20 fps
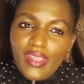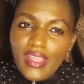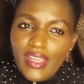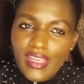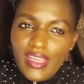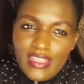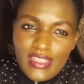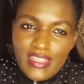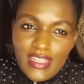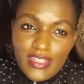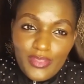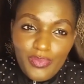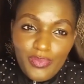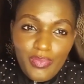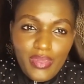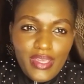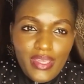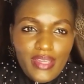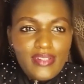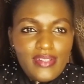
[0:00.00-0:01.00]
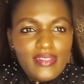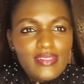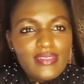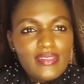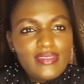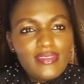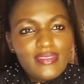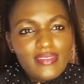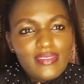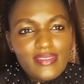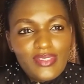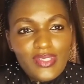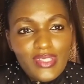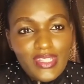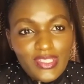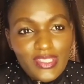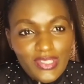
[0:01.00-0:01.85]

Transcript: Hit that bell so that